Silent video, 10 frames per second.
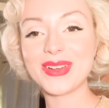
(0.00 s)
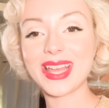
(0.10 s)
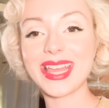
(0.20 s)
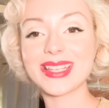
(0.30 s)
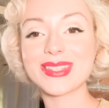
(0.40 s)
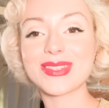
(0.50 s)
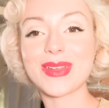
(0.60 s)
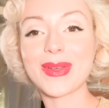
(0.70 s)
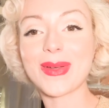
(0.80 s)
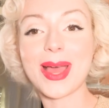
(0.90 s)
Okay,
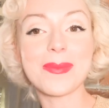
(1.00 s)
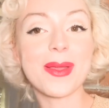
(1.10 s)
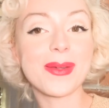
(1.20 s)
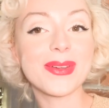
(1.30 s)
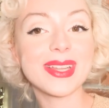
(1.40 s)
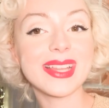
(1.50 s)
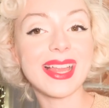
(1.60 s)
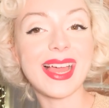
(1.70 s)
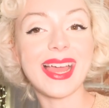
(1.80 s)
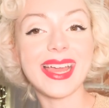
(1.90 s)
so I'm not going to
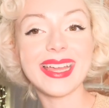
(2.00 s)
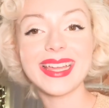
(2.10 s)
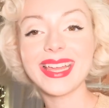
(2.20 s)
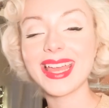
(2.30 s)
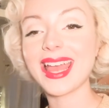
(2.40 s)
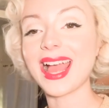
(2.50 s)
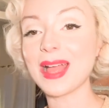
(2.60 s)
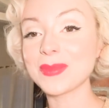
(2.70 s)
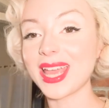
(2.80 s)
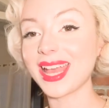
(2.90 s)
lie.
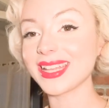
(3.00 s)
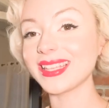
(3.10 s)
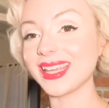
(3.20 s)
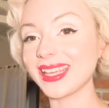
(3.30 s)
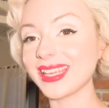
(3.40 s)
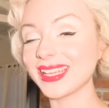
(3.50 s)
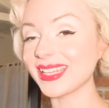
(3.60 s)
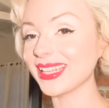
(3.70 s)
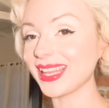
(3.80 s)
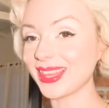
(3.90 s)
I'm kind of
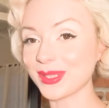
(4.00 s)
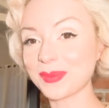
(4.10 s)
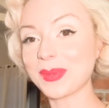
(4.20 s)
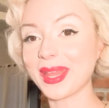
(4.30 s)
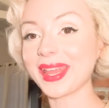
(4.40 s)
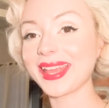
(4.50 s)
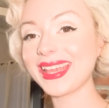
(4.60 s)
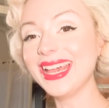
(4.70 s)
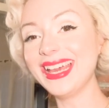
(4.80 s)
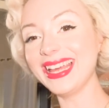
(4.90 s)
liking this
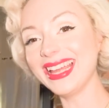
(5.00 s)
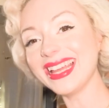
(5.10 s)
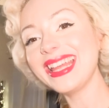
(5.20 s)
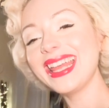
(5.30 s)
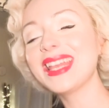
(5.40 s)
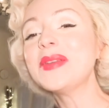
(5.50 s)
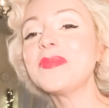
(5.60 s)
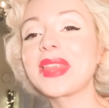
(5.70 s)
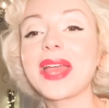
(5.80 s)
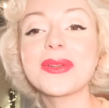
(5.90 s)
pink.
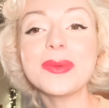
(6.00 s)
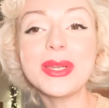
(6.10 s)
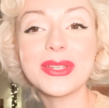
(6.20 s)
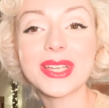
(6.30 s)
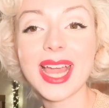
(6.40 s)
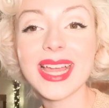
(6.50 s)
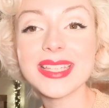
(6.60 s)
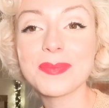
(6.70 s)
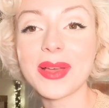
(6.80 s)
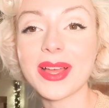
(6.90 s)
I don't know about you
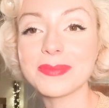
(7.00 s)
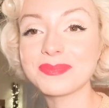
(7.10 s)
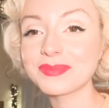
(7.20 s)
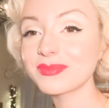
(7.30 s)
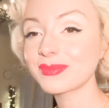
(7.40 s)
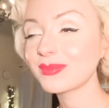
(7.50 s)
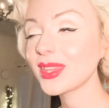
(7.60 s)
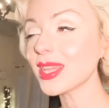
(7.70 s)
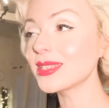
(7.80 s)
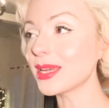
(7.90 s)
guys, but
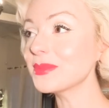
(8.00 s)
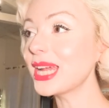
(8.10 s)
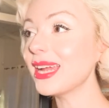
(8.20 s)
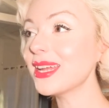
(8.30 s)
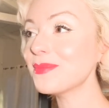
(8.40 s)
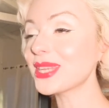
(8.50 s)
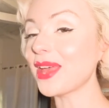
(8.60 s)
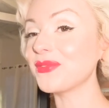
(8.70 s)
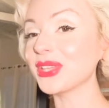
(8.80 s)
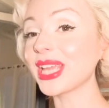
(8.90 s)
sometimes
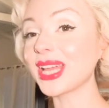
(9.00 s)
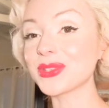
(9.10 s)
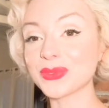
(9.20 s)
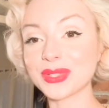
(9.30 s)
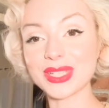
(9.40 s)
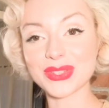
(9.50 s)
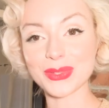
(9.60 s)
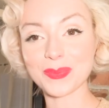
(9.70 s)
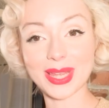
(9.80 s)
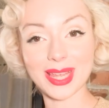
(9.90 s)
I feel like I don't really
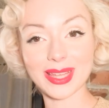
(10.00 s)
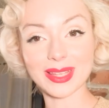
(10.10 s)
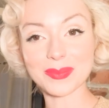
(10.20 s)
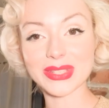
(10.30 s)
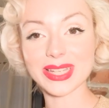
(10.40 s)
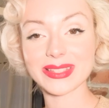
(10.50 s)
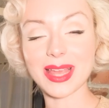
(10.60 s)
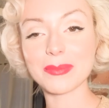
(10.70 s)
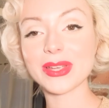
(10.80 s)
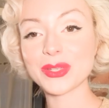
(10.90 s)
suit pink lipsticks
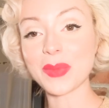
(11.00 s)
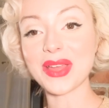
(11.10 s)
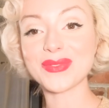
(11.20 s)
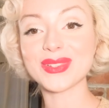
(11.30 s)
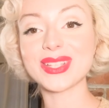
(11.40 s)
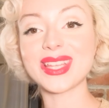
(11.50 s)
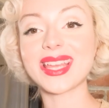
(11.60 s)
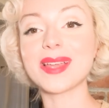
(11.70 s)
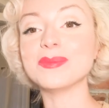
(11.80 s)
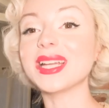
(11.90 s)
that much, but I feel
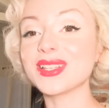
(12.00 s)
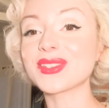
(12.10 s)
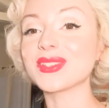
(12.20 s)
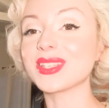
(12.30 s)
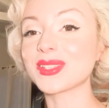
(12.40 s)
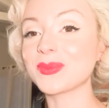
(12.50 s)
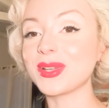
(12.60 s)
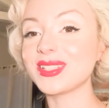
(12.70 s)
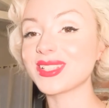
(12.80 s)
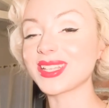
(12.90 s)
like I might suit this
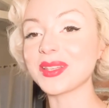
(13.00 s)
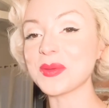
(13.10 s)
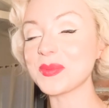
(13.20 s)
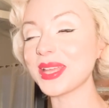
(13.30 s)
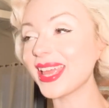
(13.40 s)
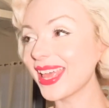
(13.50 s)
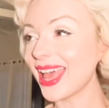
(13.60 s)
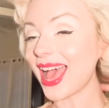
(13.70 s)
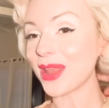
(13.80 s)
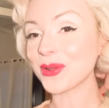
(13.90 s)
one just a little bit.
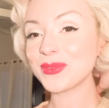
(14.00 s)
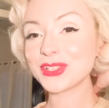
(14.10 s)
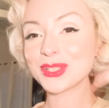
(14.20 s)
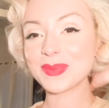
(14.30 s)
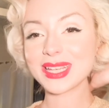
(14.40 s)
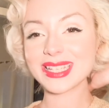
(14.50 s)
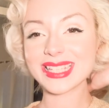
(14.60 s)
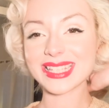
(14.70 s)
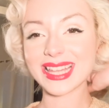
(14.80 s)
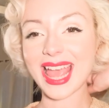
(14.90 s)
I don't know if it's just
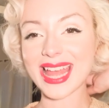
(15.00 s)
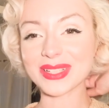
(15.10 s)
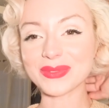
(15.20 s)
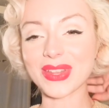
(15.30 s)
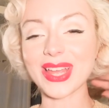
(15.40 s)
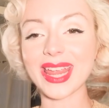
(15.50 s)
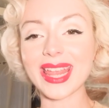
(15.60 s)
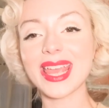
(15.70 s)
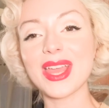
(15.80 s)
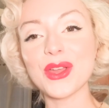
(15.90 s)
because it's kind of
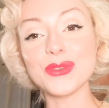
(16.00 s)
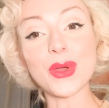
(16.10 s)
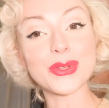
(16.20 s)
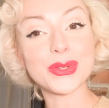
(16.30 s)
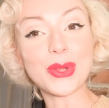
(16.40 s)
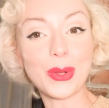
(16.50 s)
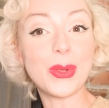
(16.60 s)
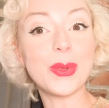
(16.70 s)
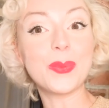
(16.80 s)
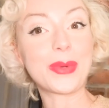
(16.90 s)
like not
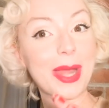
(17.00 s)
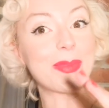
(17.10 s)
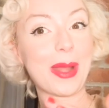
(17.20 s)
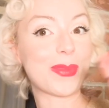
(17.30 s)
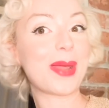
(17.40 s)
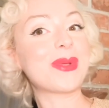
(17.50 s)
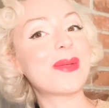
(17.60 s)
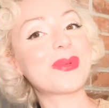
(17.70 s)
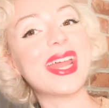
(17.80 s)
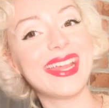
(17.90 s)
too bright, bright, bright,
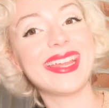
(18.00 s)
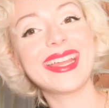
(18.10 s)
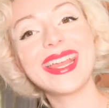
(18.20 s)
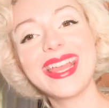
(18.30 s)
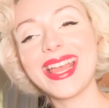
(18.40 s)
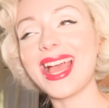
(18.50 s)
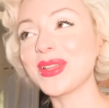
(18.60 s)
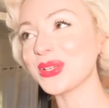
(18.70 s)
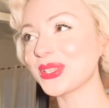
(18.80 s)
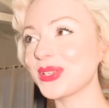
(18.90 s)
bright, bright.
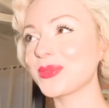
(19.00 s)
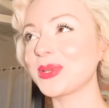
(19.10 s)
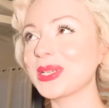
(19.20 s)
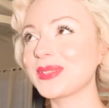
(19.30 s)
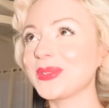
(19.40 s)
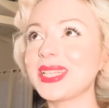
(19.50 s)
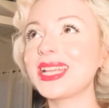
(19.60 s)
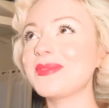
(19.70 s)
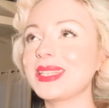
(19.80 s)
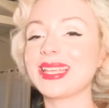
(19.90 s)
I know it sounds weird, what did
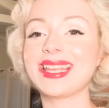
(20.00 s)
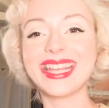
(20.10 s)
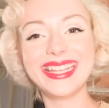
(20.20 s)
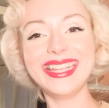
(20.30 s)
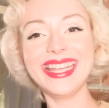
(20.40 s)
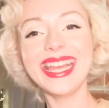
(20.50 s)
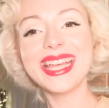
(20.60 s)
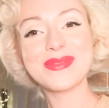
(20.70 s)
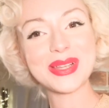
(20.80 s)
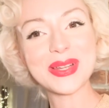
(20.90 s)
I even say?
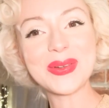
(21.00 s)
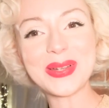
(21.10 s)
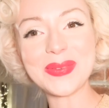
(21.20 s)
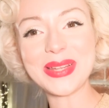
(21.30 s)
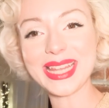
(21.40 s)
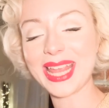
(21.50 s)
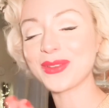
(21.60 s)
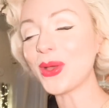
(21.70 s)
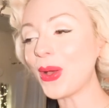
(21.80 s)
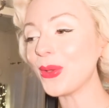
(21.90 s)
But you know what I mean,
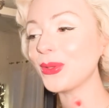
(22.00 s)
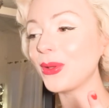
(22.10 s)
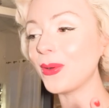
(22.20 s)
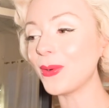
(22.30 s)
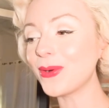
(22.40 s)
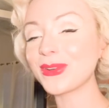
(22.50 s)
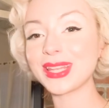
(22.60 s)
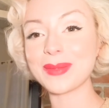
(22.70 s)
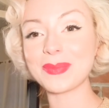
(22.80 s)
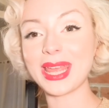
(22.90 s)
like not
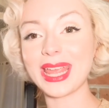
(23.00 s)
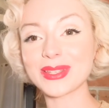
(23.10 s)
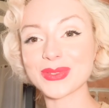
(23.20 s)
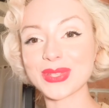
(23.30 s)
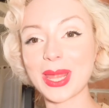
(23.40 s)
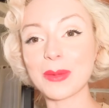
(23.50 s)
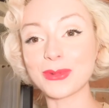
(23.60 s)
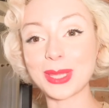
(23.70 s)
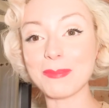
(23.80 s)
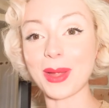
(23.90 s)
overly pink, so it's
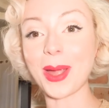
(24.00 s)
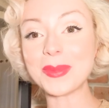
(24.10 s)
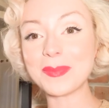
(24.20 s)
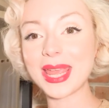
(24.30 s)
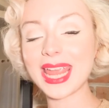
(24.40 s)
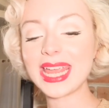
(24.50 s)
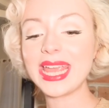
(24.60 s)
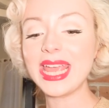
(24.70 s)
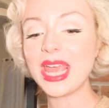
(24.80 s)
like really Barbie pink.